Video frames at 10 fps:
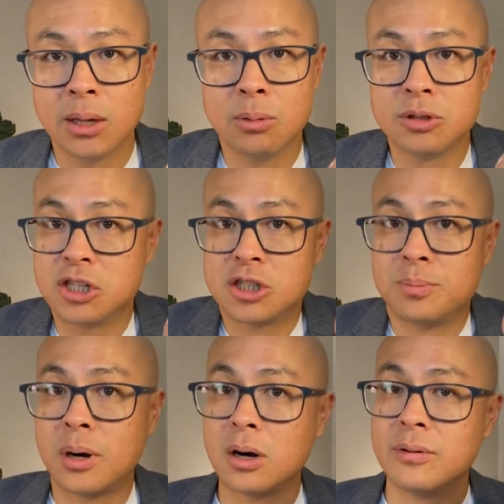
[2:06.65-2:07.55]
it was
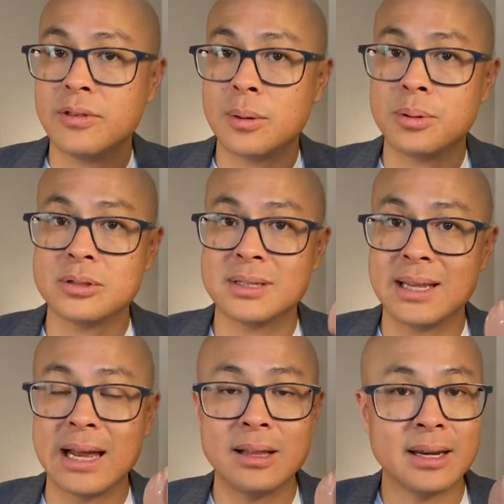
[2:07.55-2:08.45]
just part of their
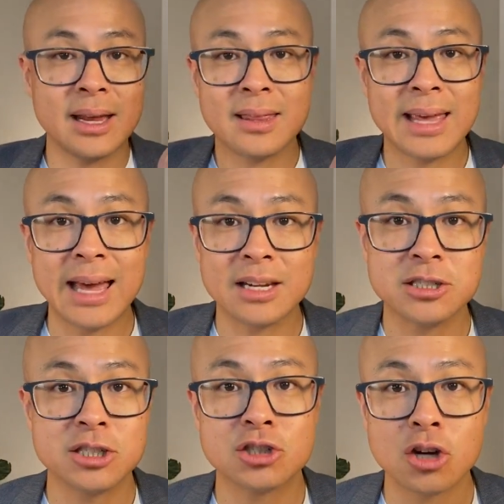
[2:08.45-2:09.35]
personality and they had to
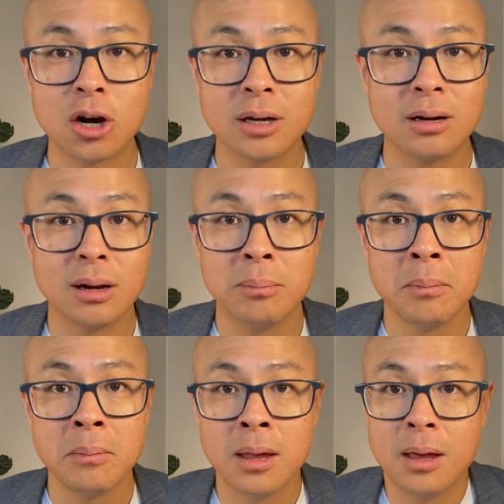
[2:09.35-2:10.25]
just chalk it up
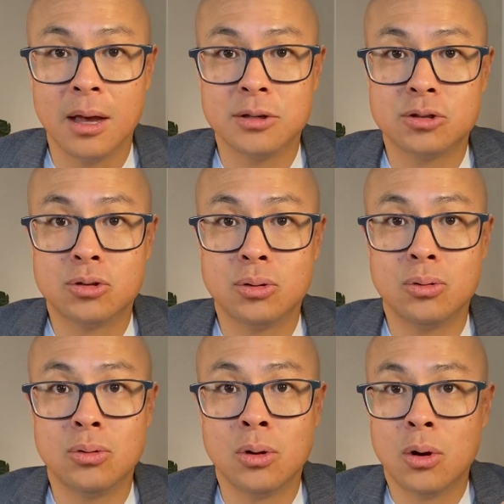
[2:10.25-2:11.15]
as
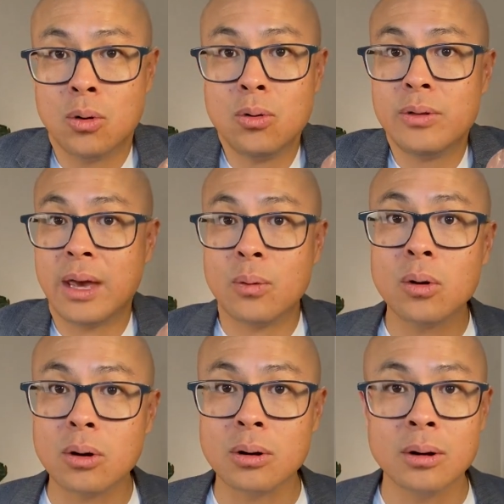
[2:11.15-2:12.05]
to who they
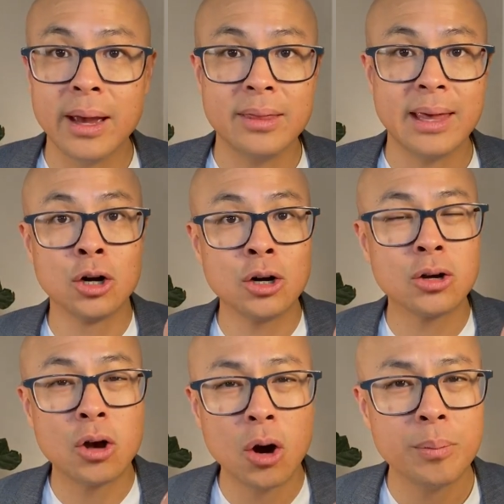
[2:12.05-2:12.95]
were and
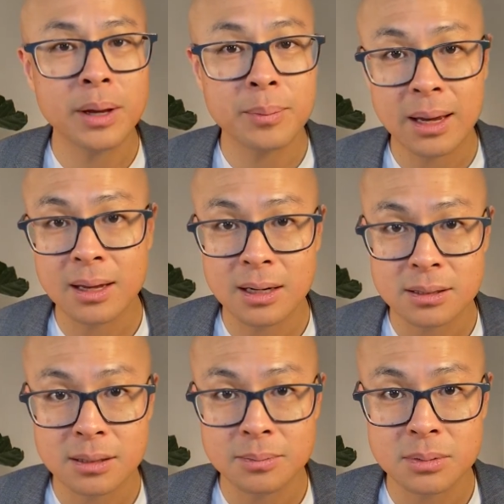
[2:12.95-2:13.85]
learn coping
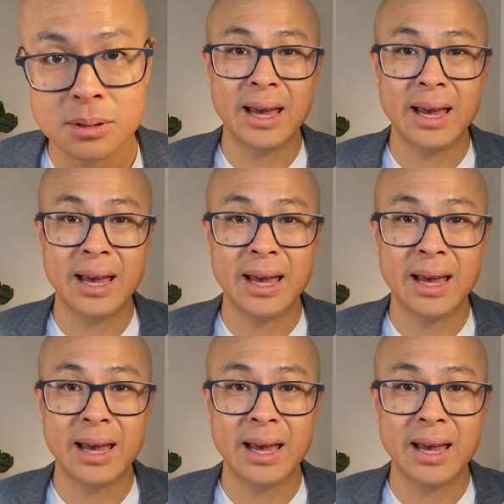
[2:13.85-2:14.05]
mechanisms.